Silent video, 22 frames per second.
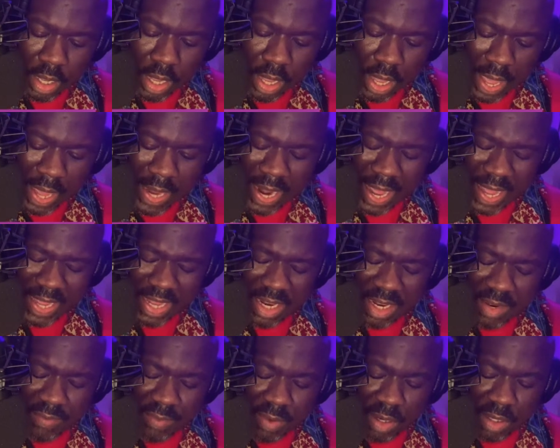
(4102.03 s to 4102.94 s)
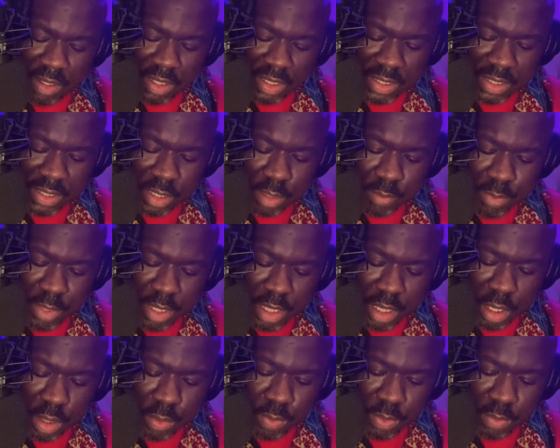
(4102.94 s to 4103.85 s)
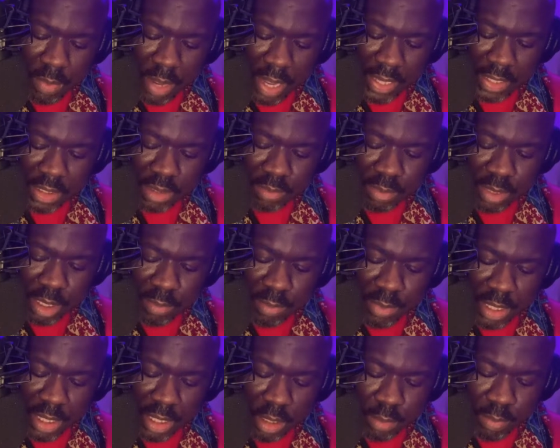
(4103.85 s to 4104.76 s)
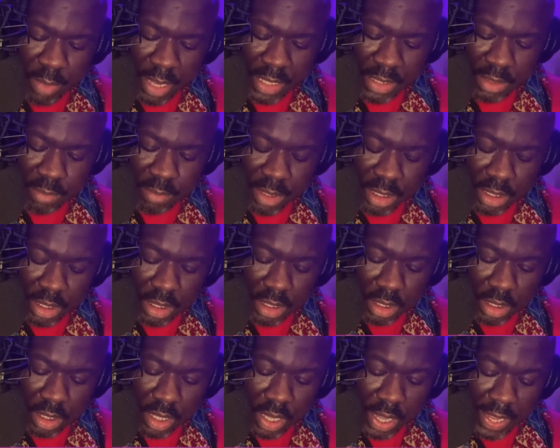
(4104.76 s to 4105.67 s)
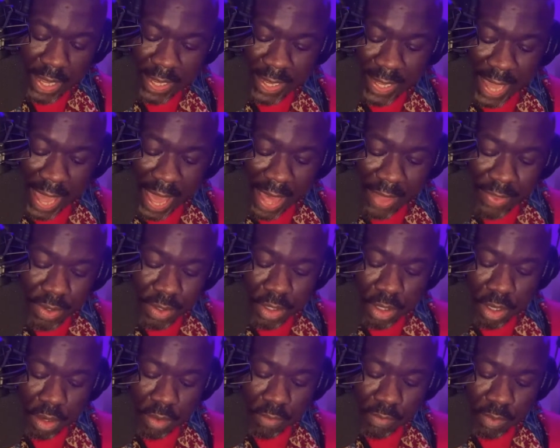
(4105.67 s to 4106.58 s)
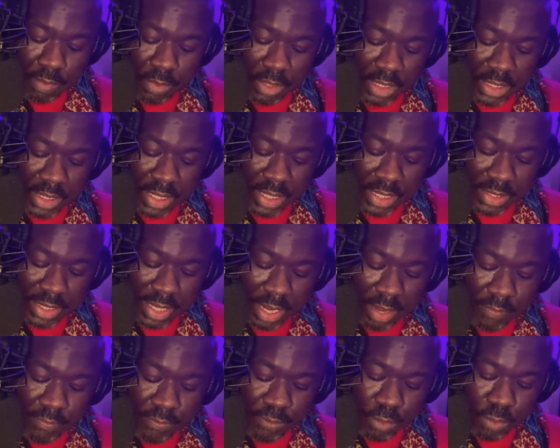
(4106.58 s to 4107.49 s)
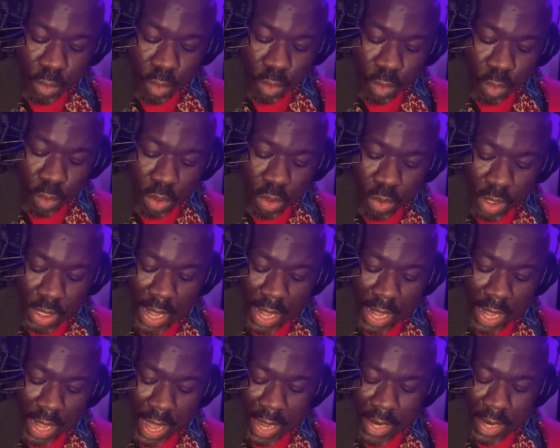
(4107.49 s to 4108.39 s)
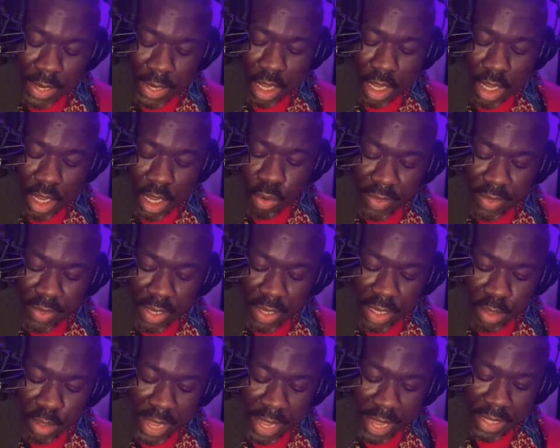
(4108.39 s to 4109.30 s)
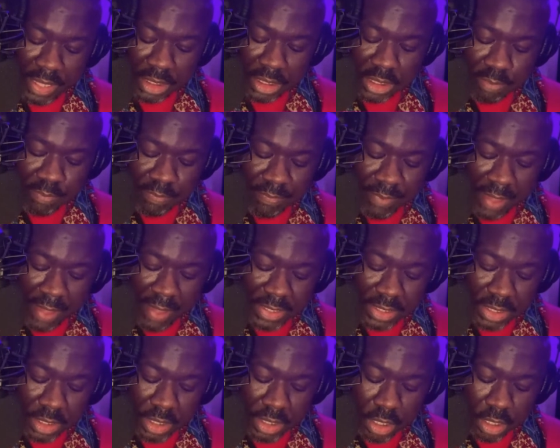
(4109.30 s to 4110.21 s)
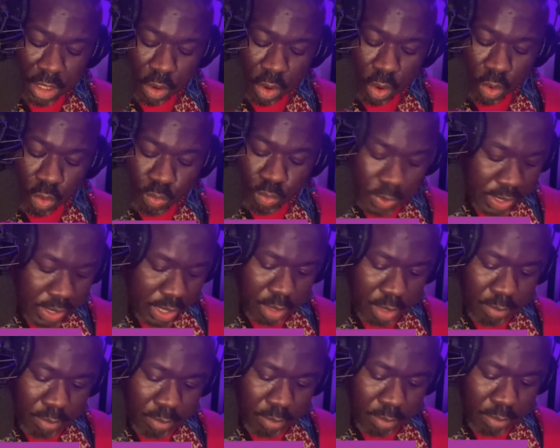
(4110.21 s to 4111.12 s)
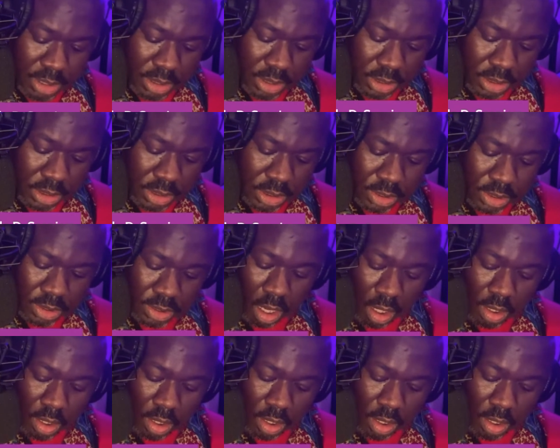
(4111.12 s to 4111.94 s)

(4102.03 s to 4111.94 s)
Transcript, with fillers: Had I inadvertently summoned her with my experiment in the basement, gathered her from the dust like a forlorn god craving companionship fashioned in her own image and song?